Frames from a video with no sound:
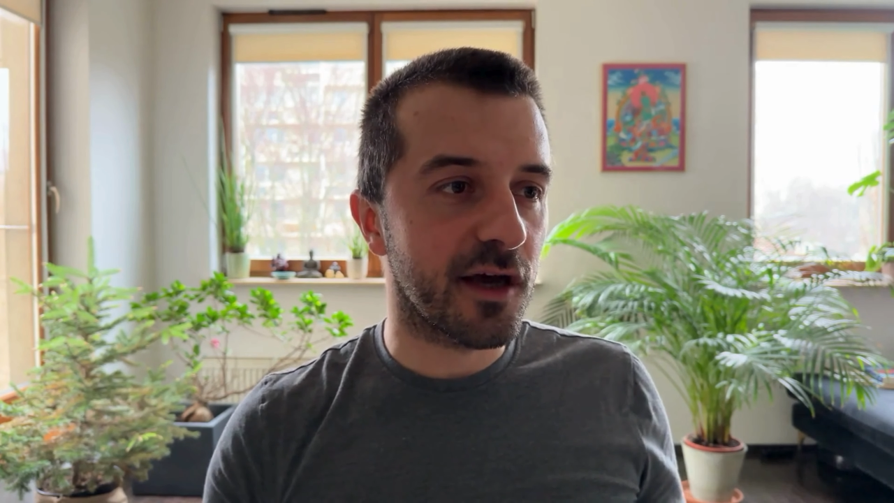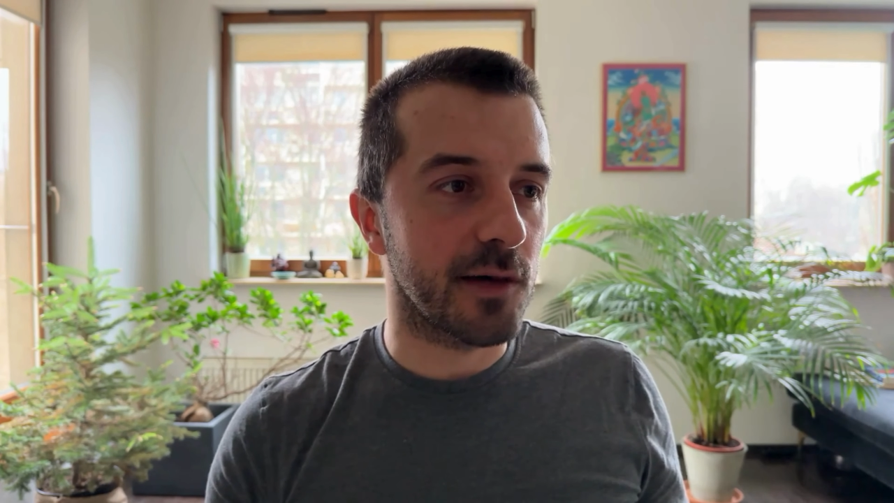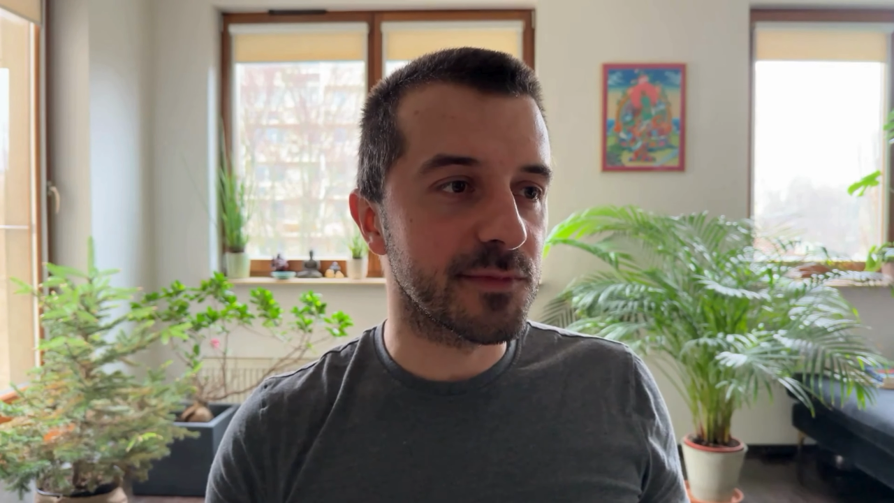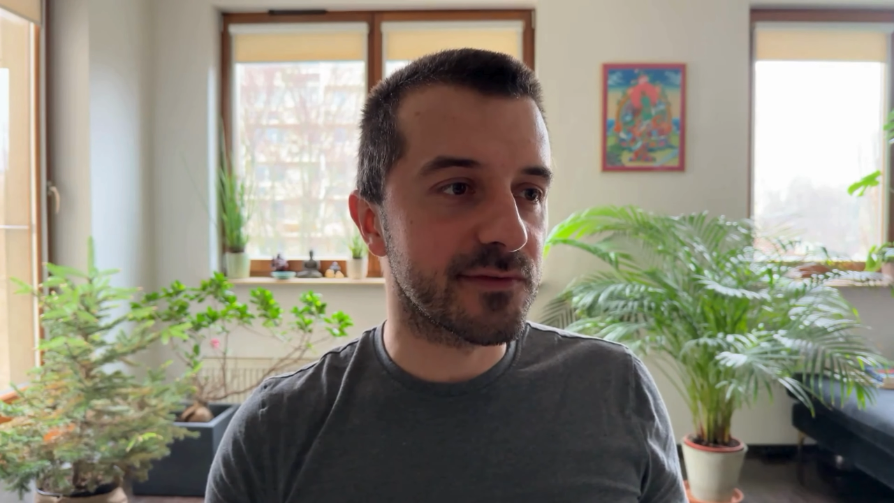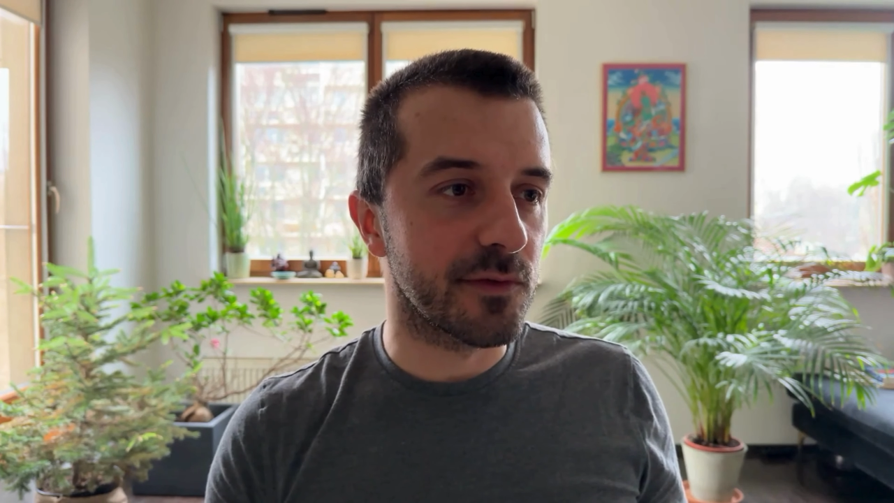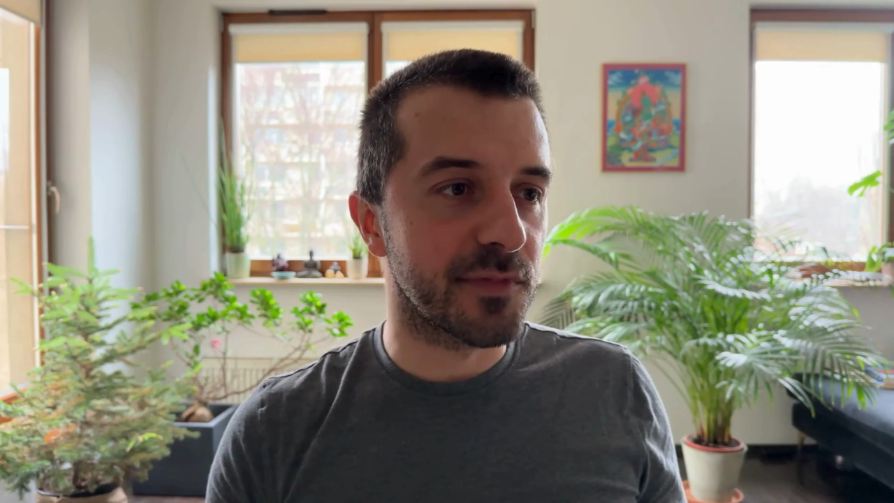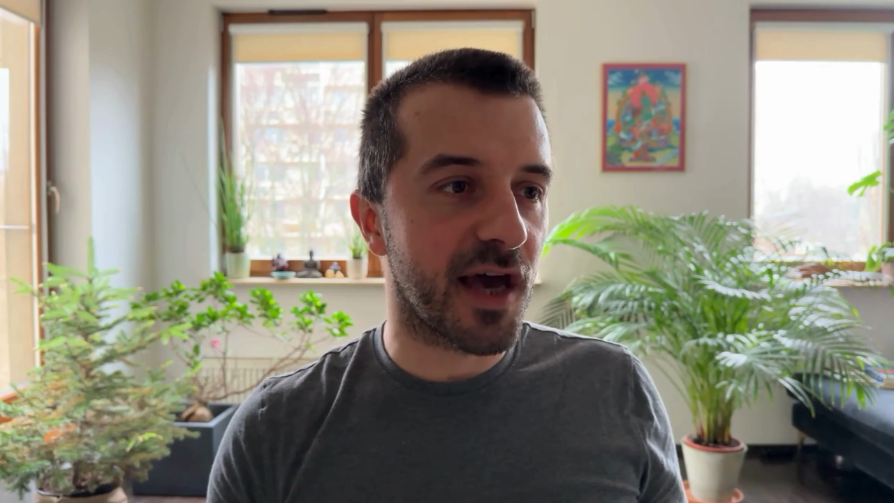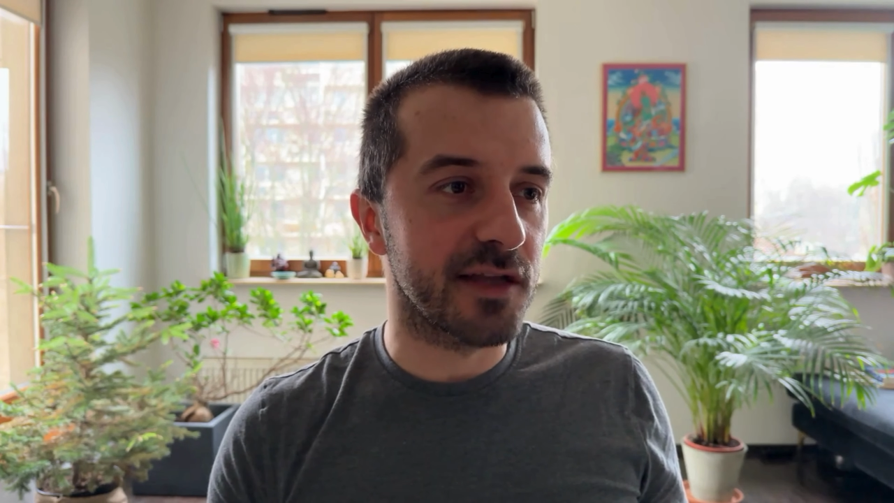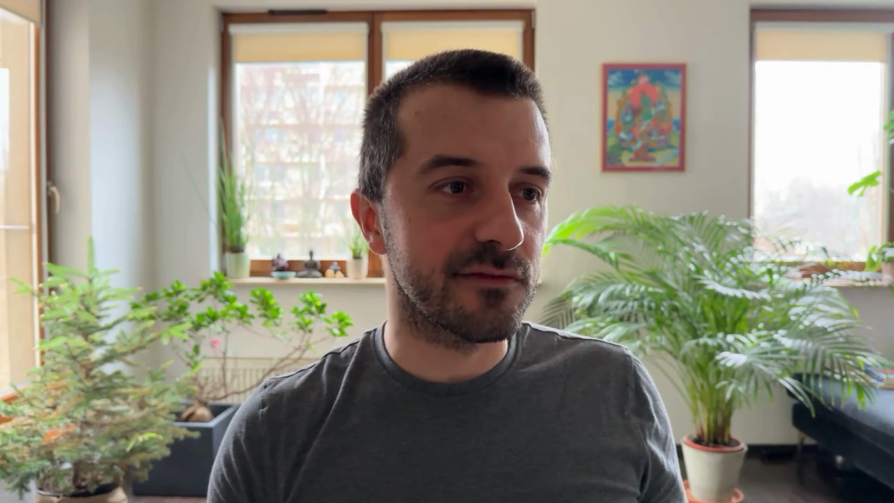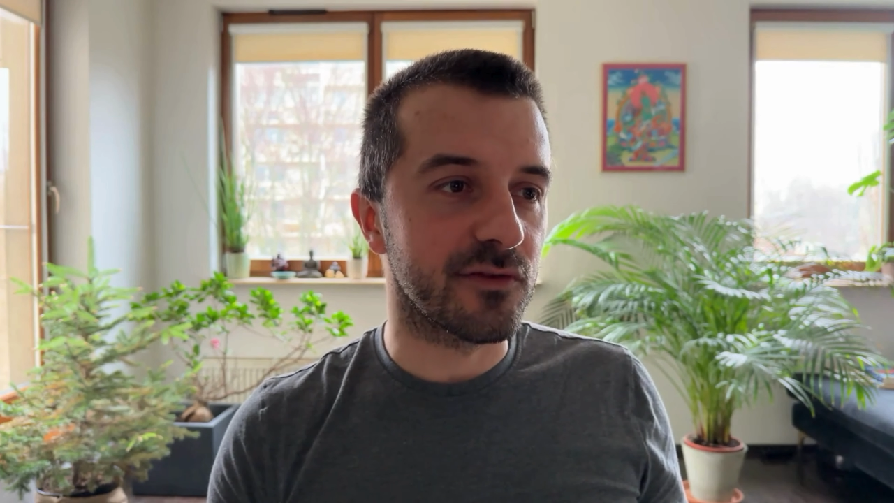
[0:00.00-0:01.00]
comes from
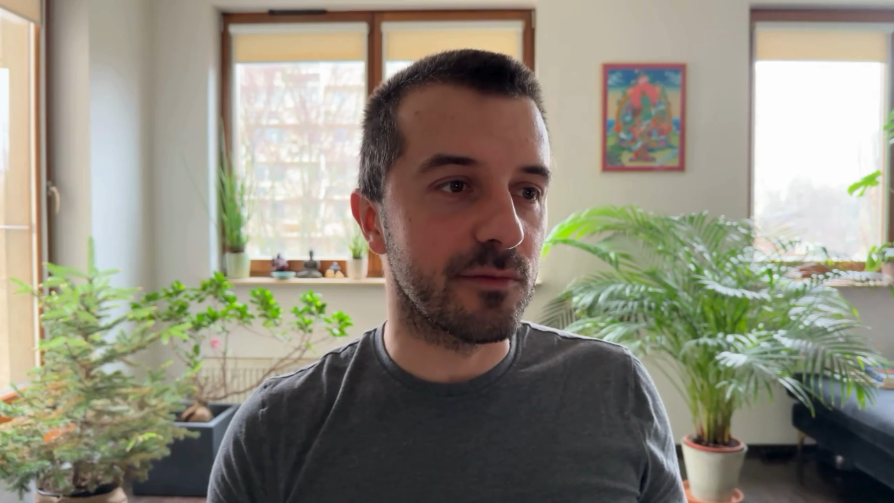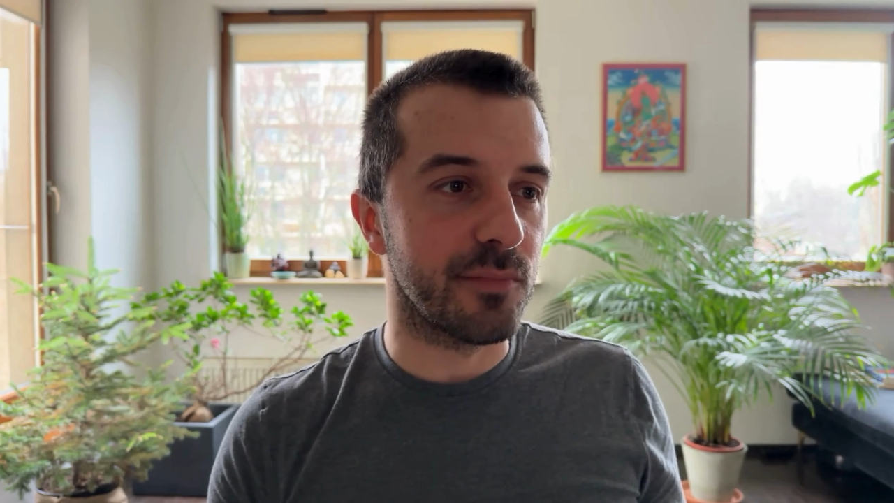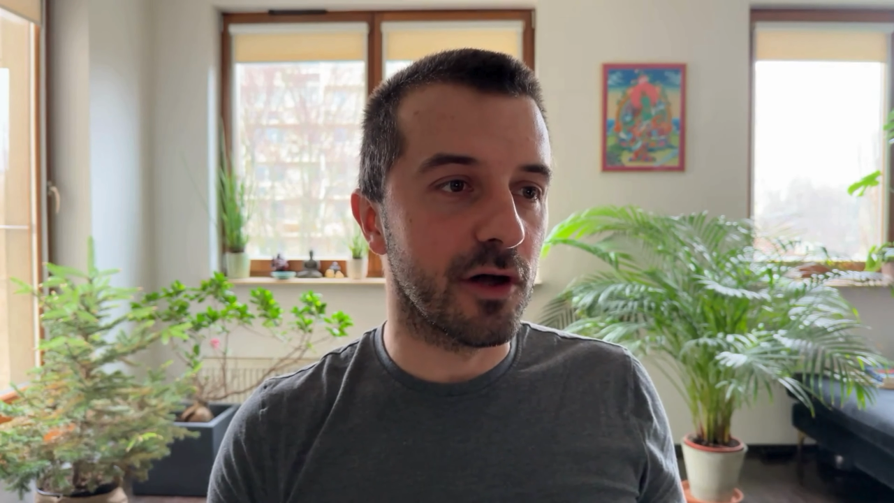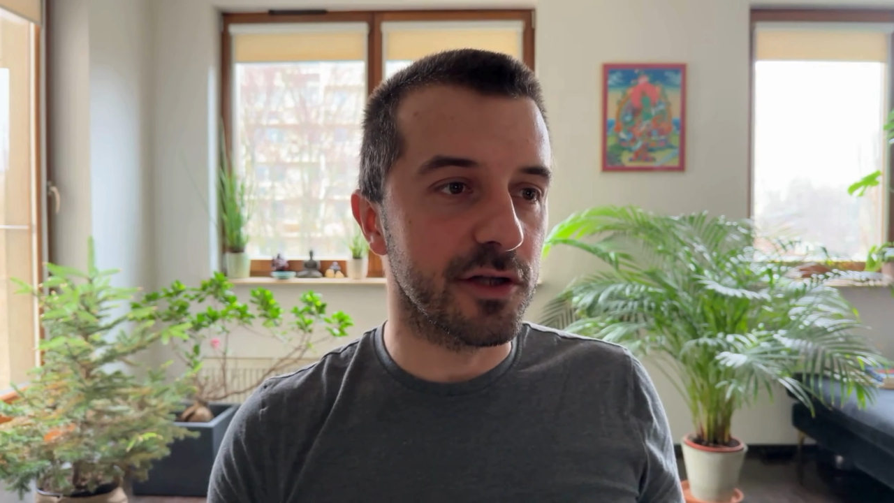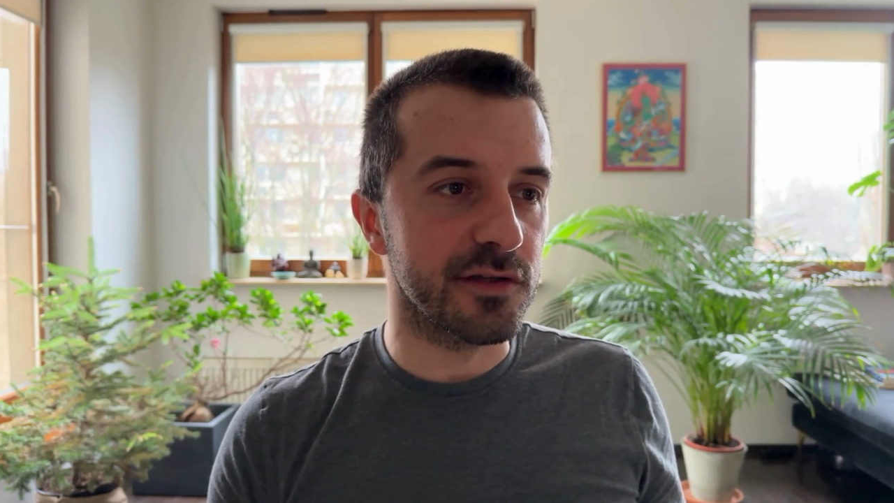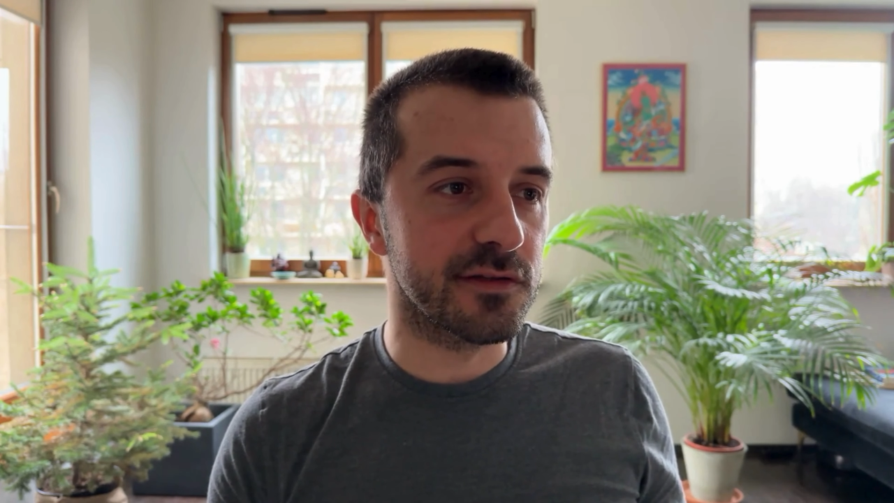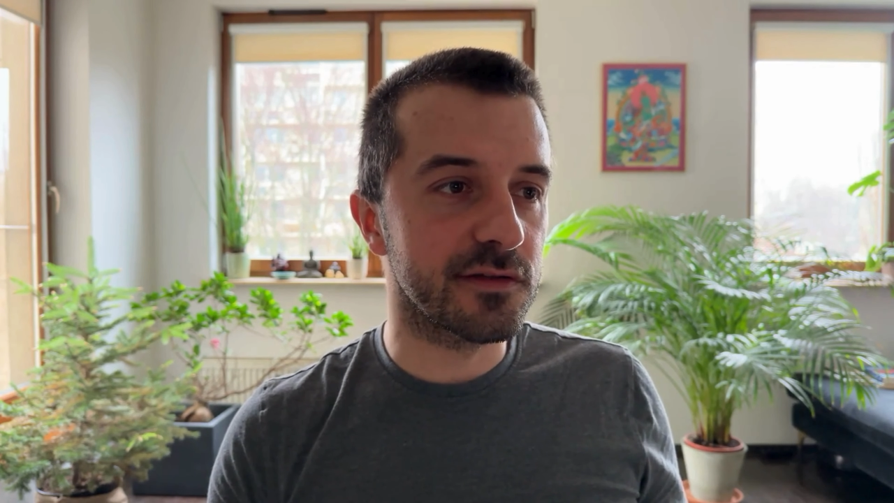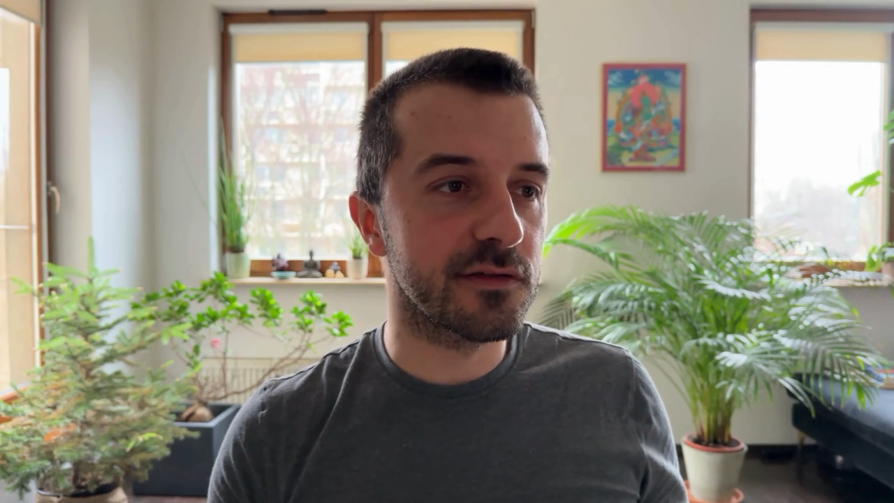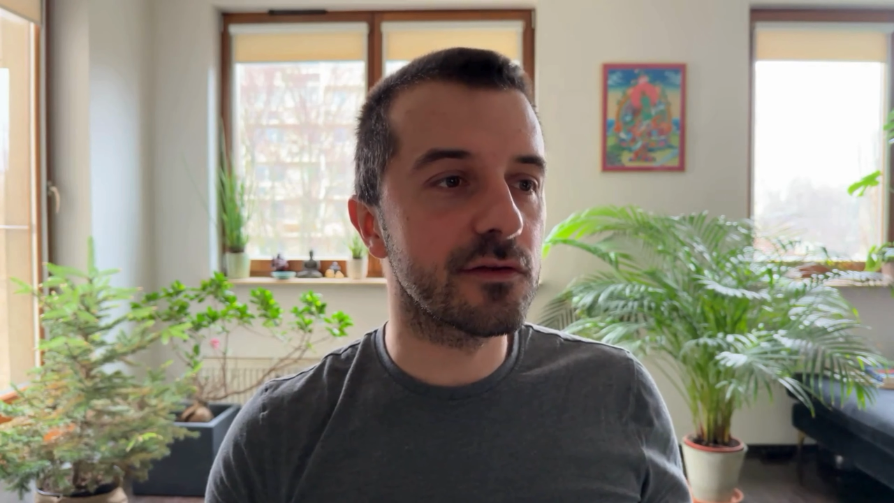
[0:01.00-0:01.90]
Jan from Poland,